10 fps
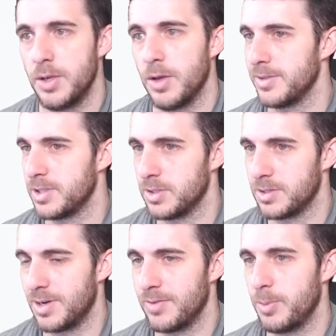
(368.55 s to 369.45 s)
Obviously, you're
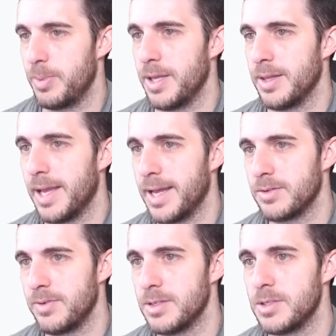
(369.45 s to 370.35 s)
just going to have to pay the
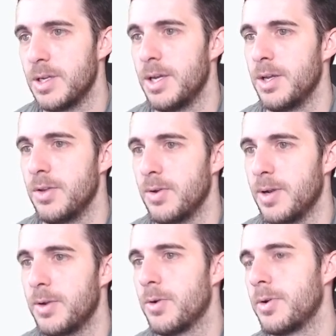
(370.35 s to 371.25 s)
gas fees. You click on